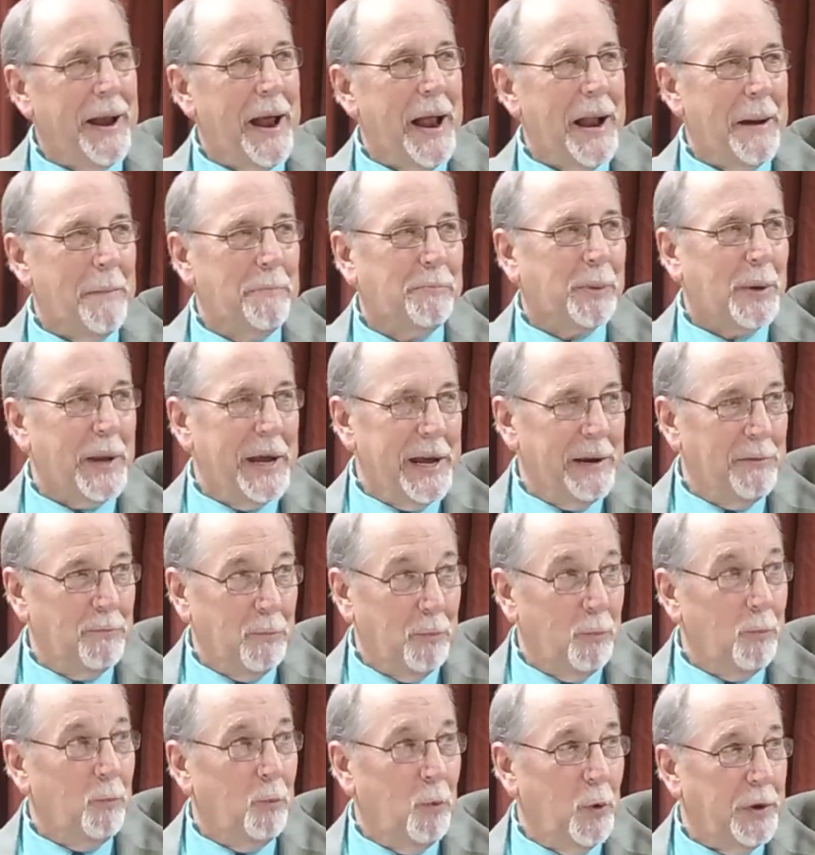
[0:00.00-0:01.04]
I'm playing
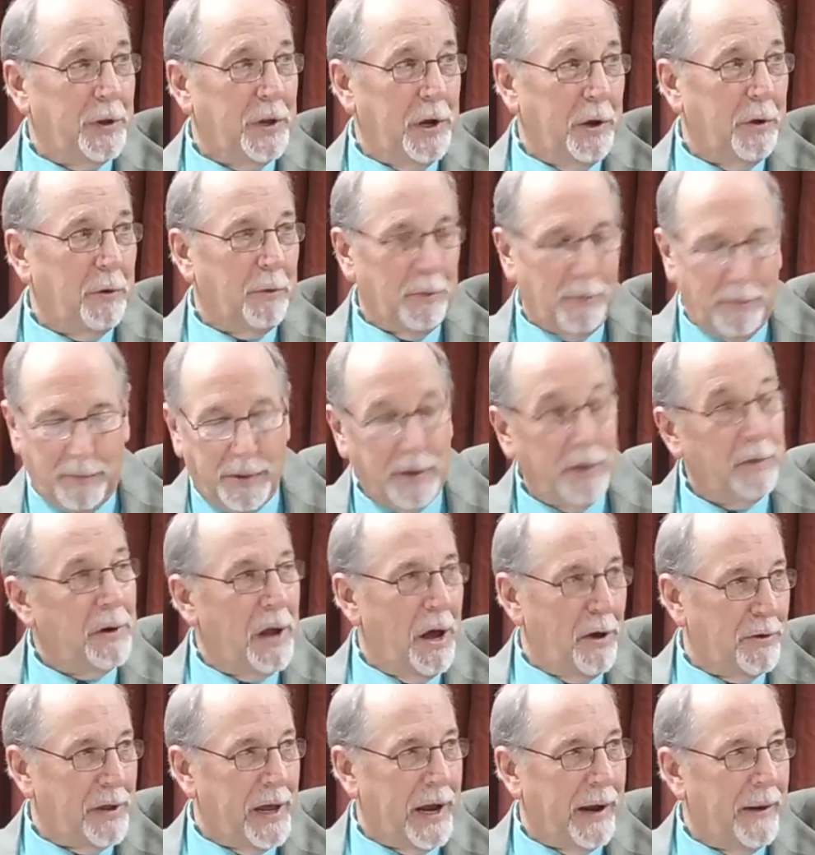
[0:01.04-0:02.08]
with you. You
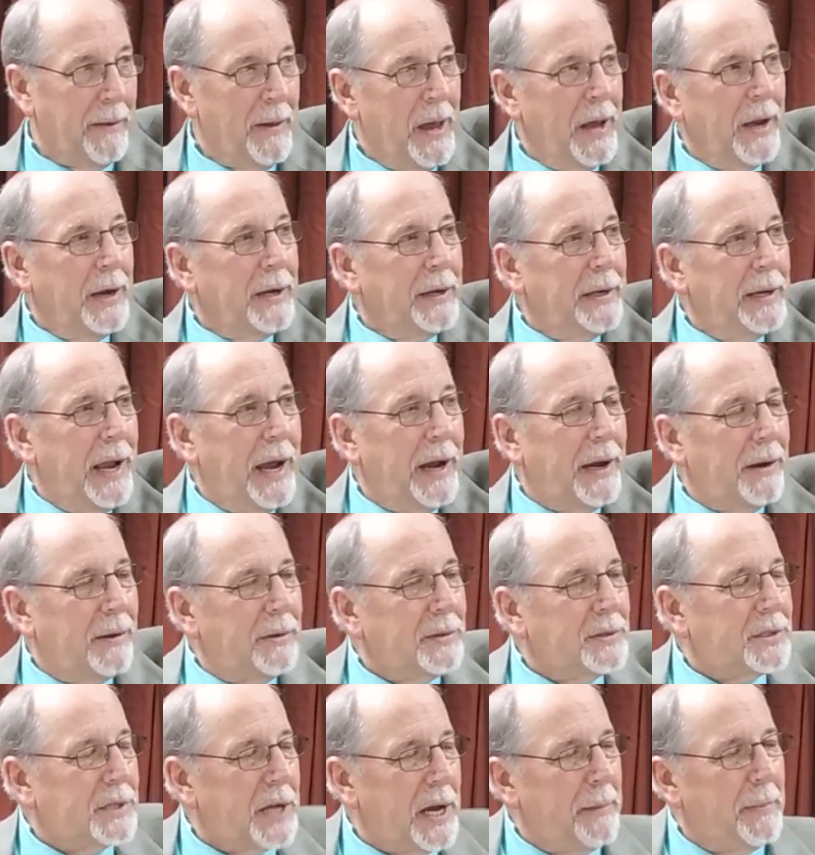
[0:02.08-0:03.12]
know that. Now,
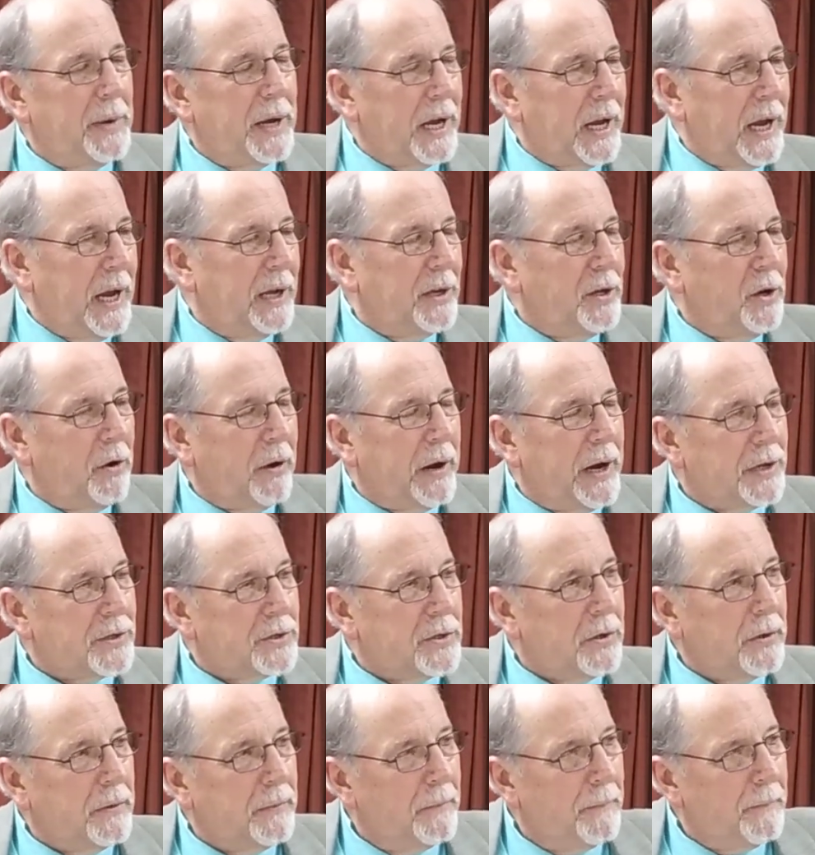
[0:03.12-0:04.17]
tell me again your answer.
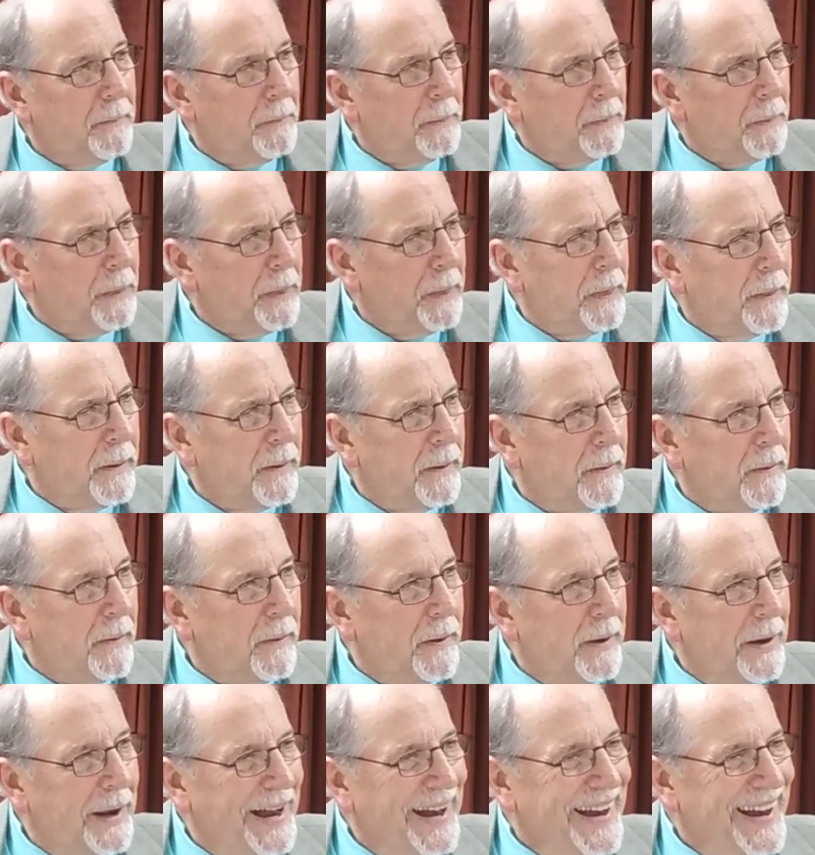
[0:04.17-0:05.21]
A
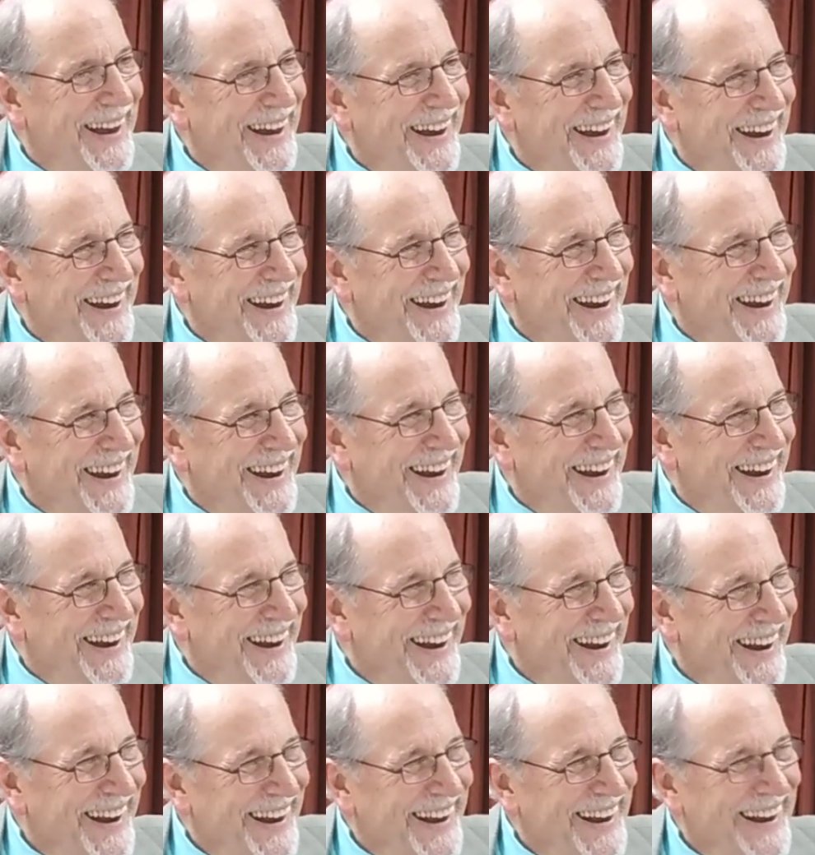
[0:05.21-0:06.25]
divine connection.
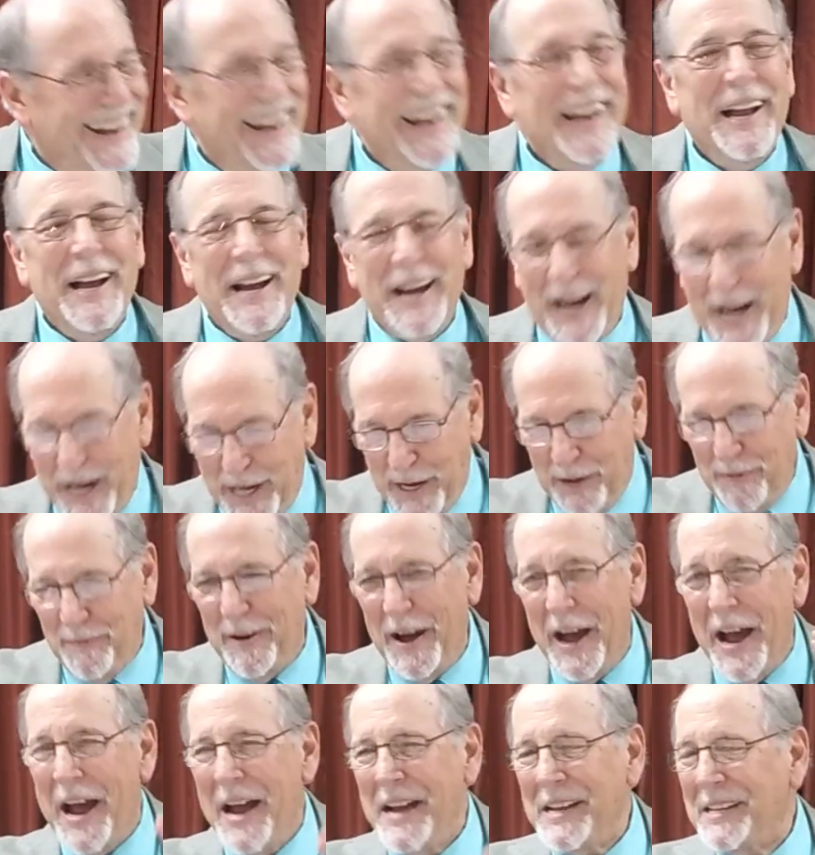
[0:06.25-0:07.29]
A
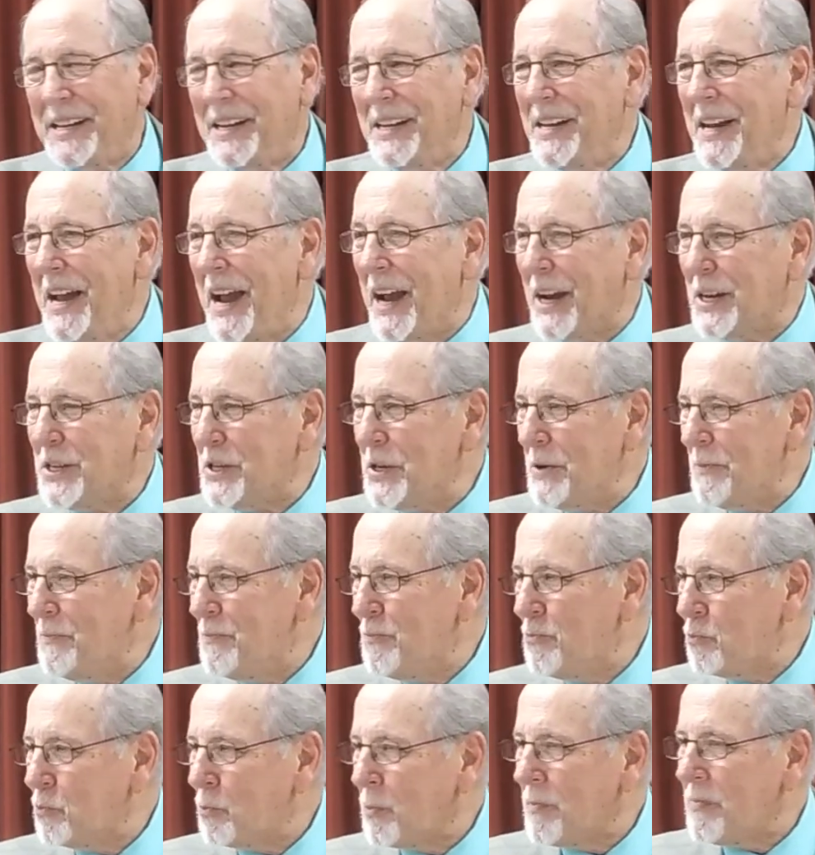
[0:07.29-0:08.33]
divine connection.
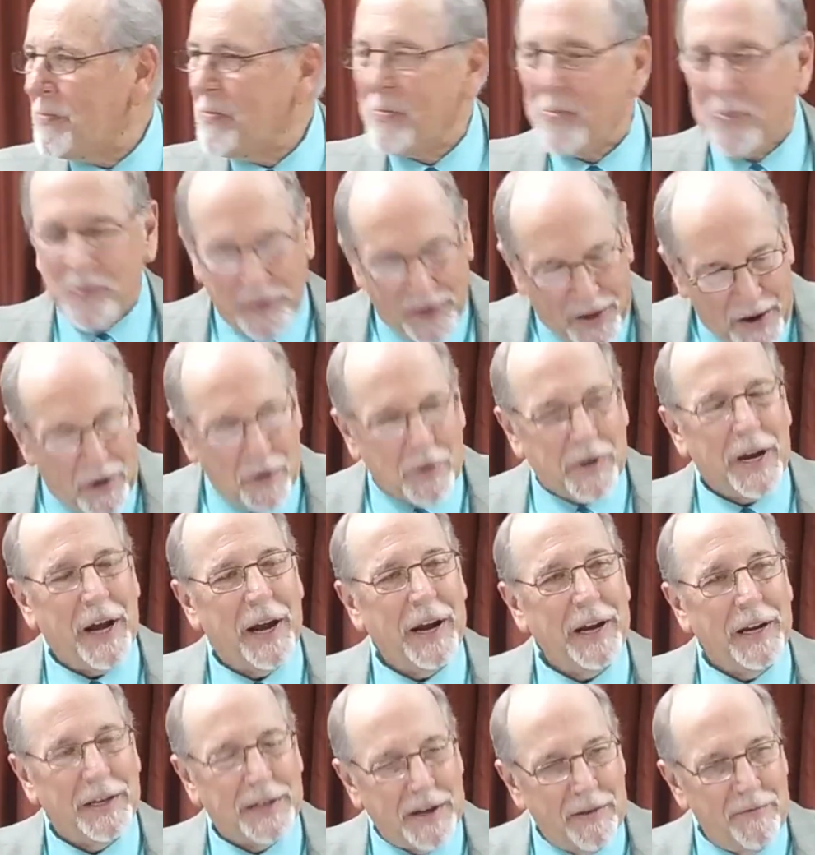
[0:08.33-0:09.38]

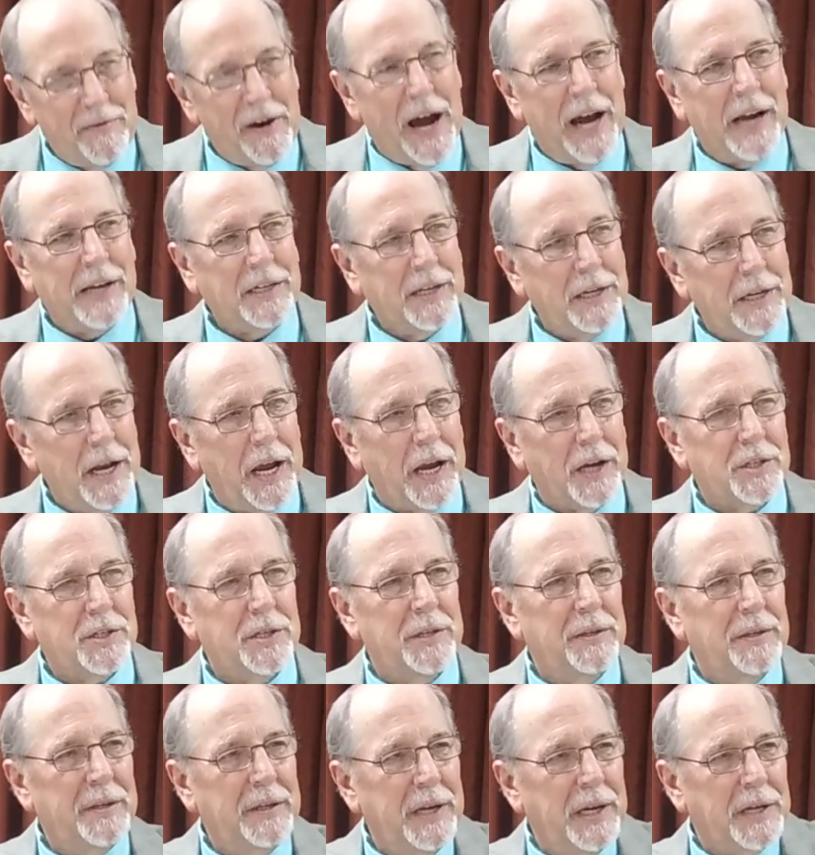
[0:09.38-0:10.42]
Okay, a divine connection.
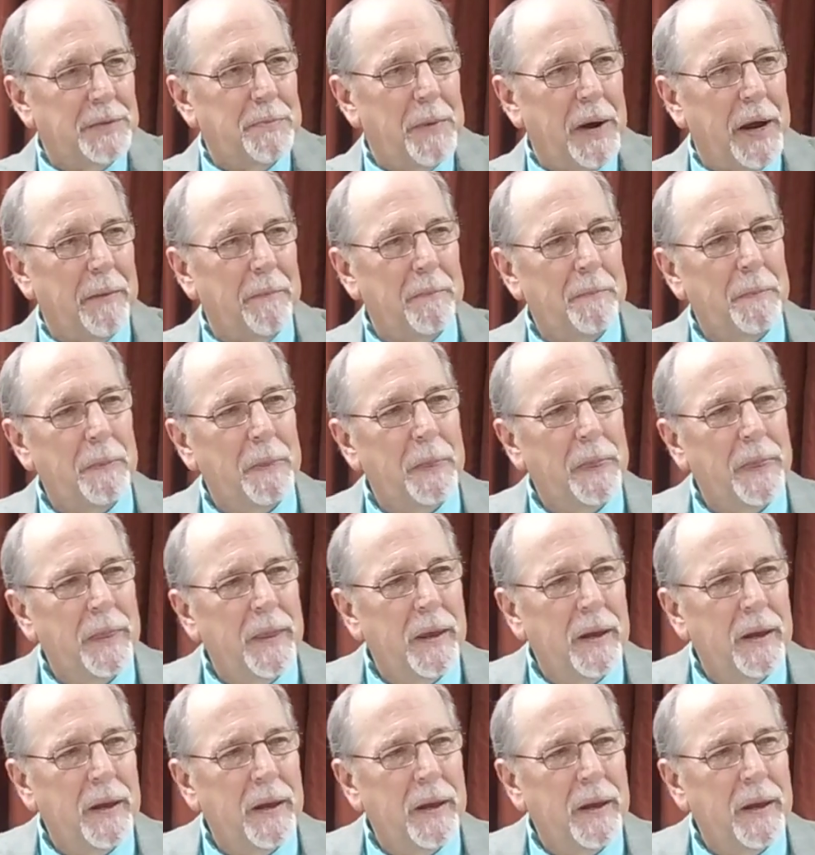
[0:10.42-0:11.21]
Yes, ma'am.